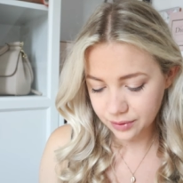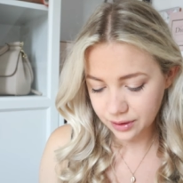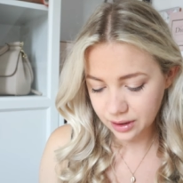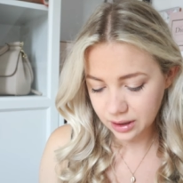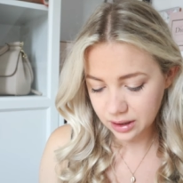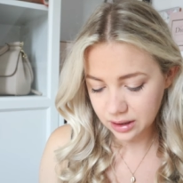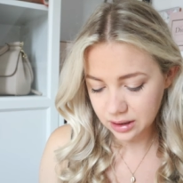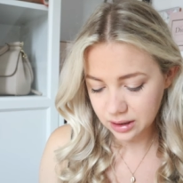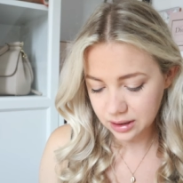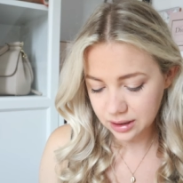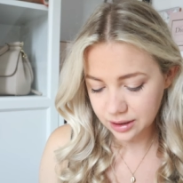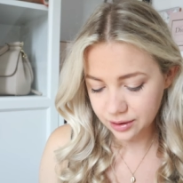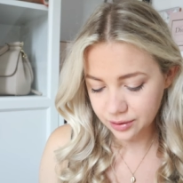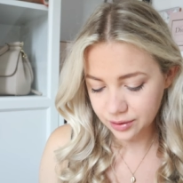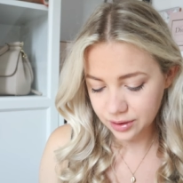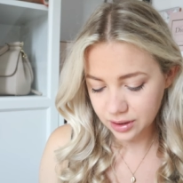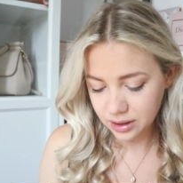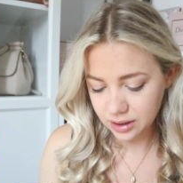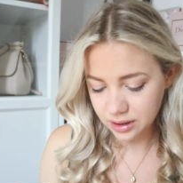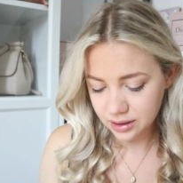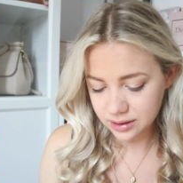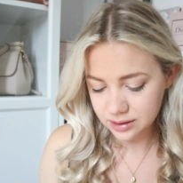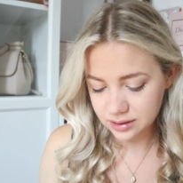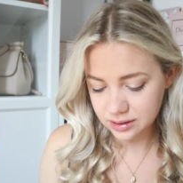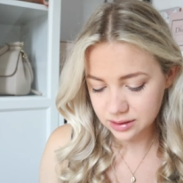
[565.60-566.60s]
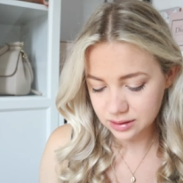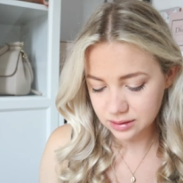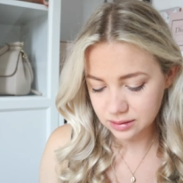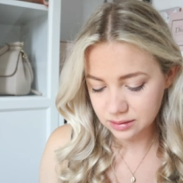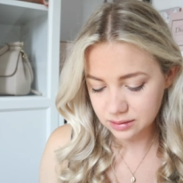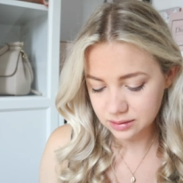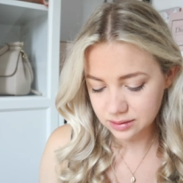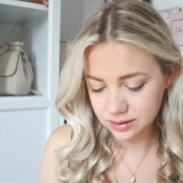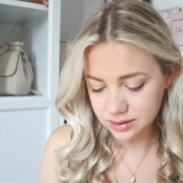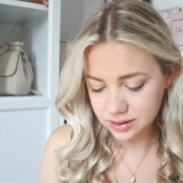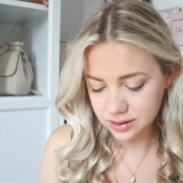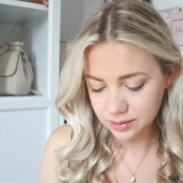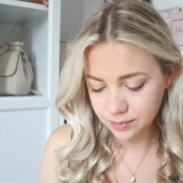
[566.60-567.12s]
cloudy,
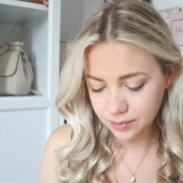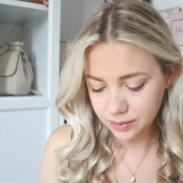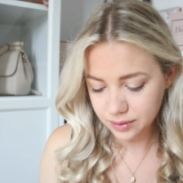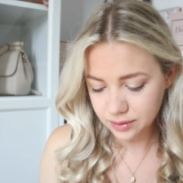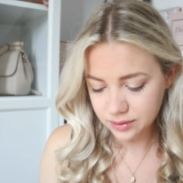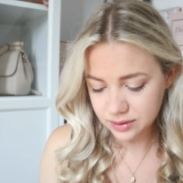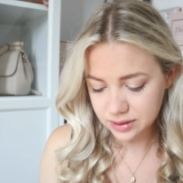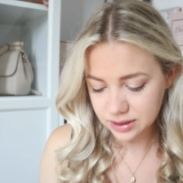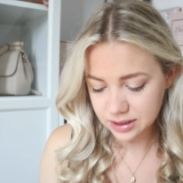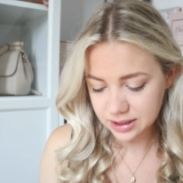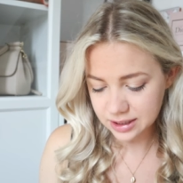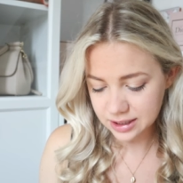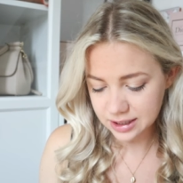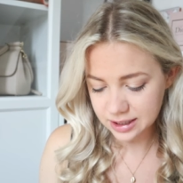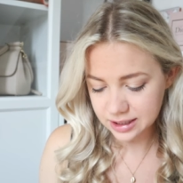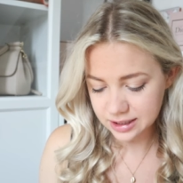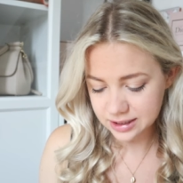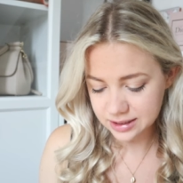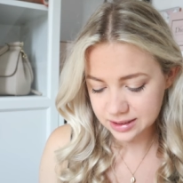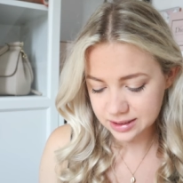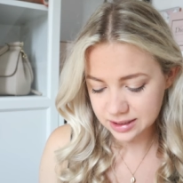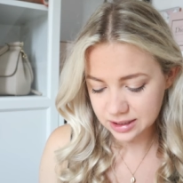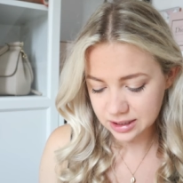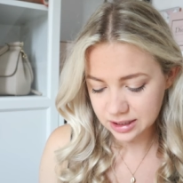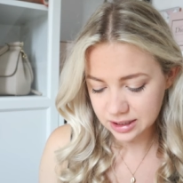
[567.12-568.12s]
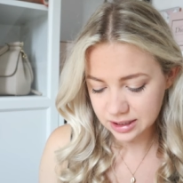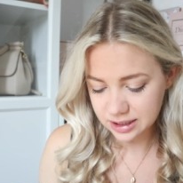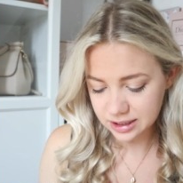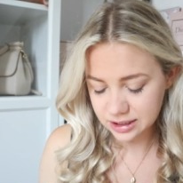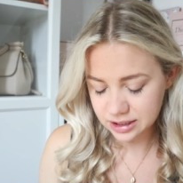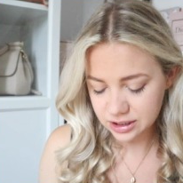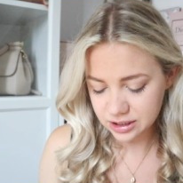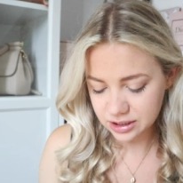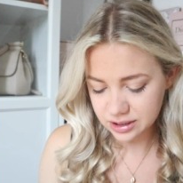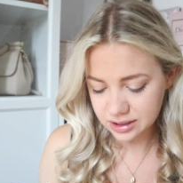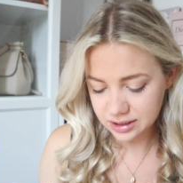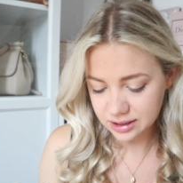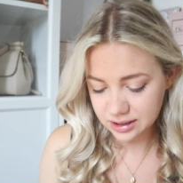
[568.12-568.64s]
supposedly getting sunny
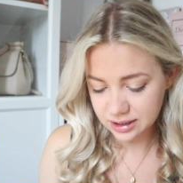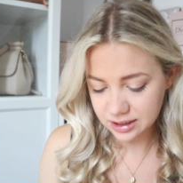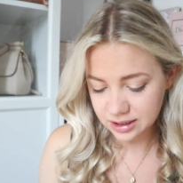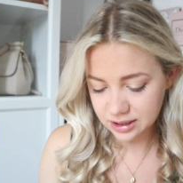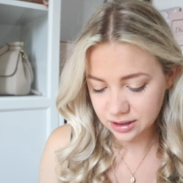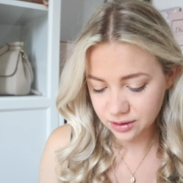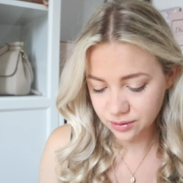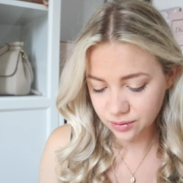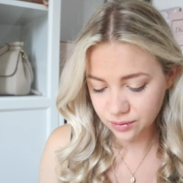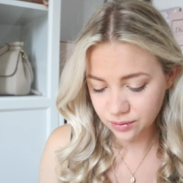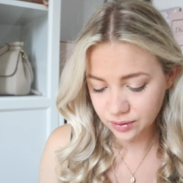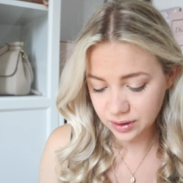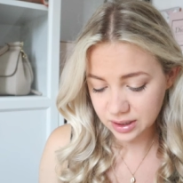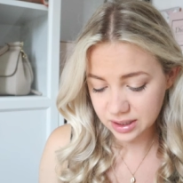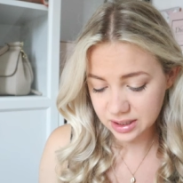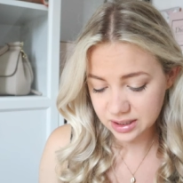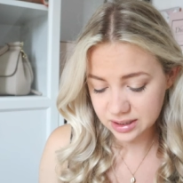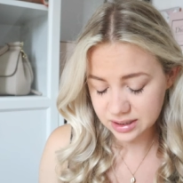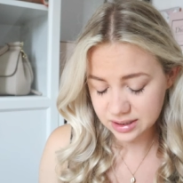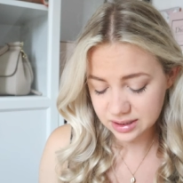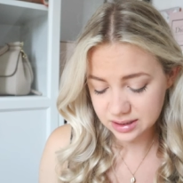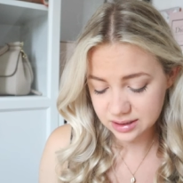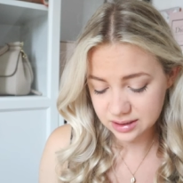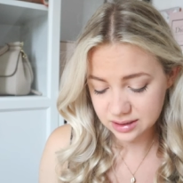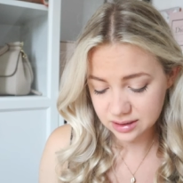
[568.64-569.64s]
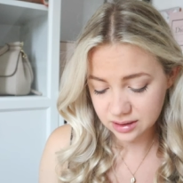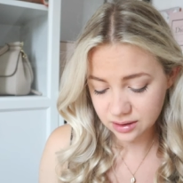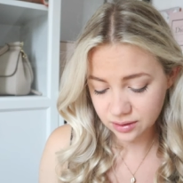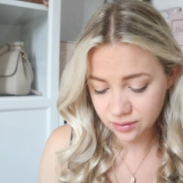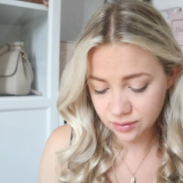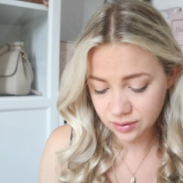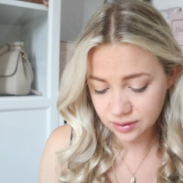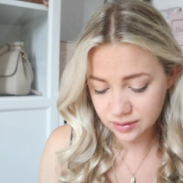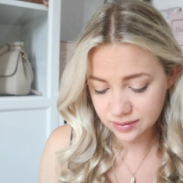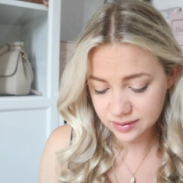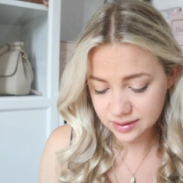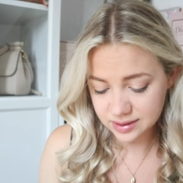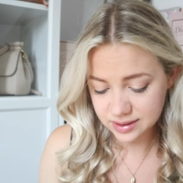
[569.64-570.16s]
later, and then it rains
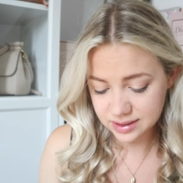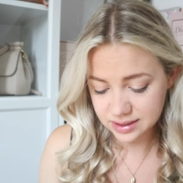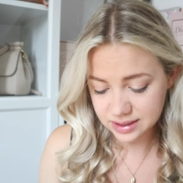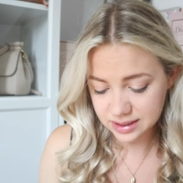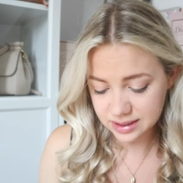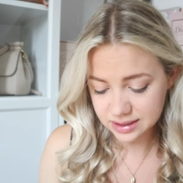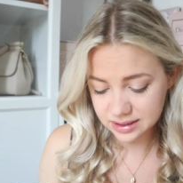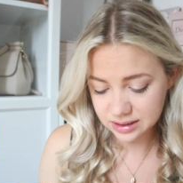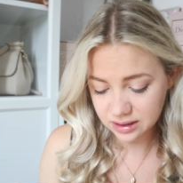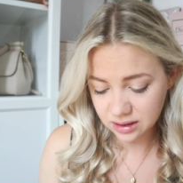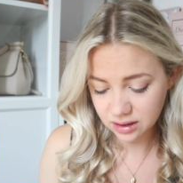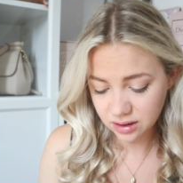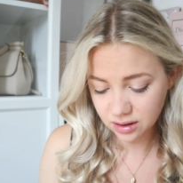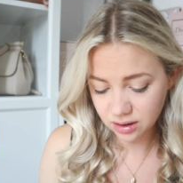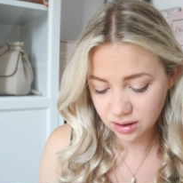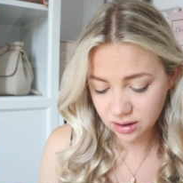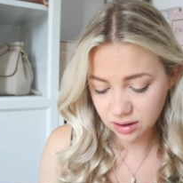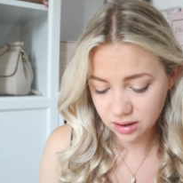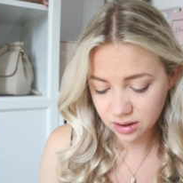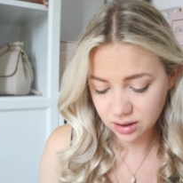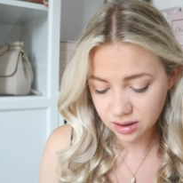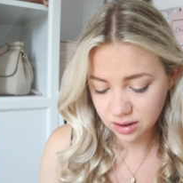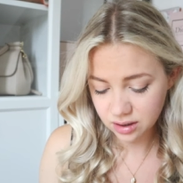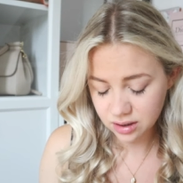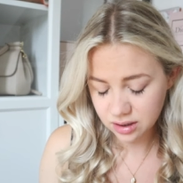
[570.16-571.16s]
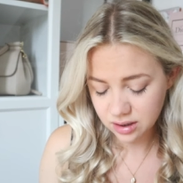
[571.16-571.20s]
around 6 o'clock.